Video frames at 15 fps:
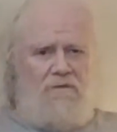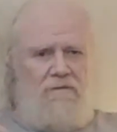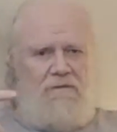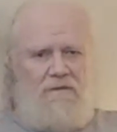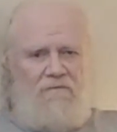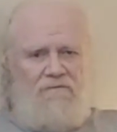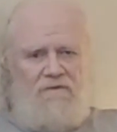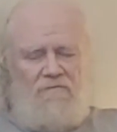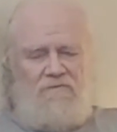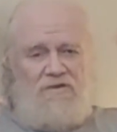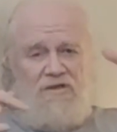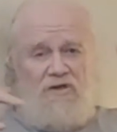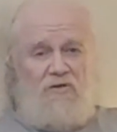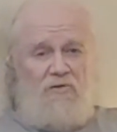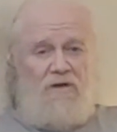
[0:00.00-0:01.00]
give them
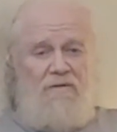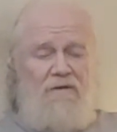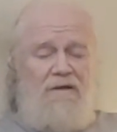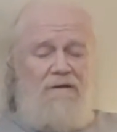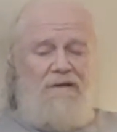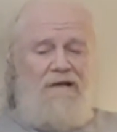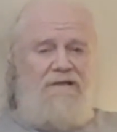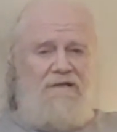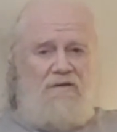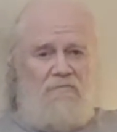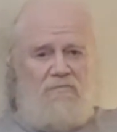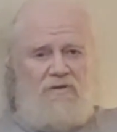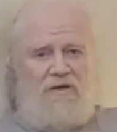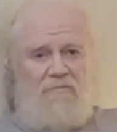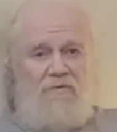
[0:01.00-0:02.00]
some green and let
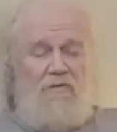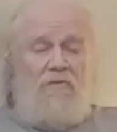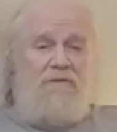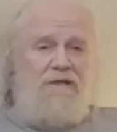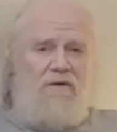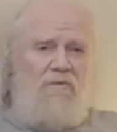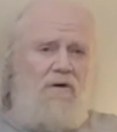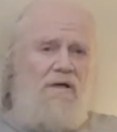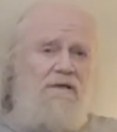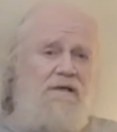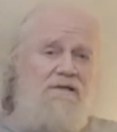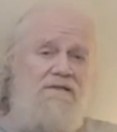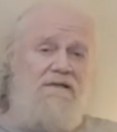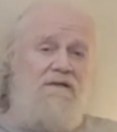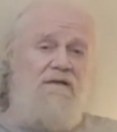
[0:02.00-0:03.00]
them give me what they want. And I
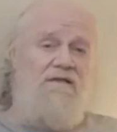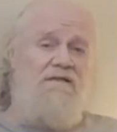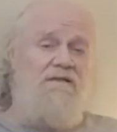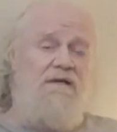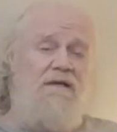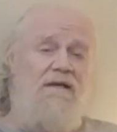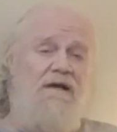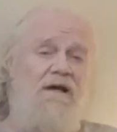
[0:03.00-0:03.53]
said, listen,